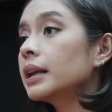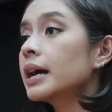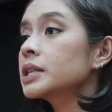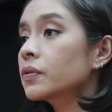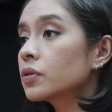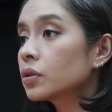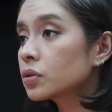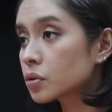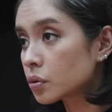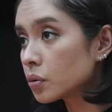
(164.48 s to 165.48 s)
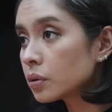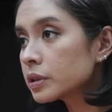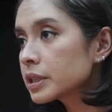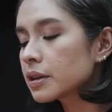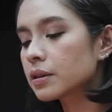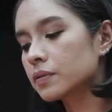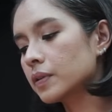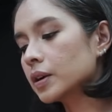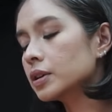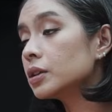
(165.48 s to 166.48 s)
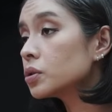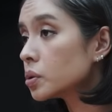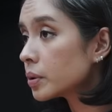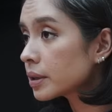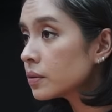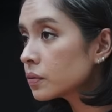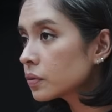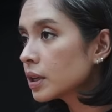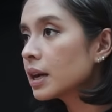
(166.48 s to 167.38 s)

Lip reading: And as for the controls, they're very intuitive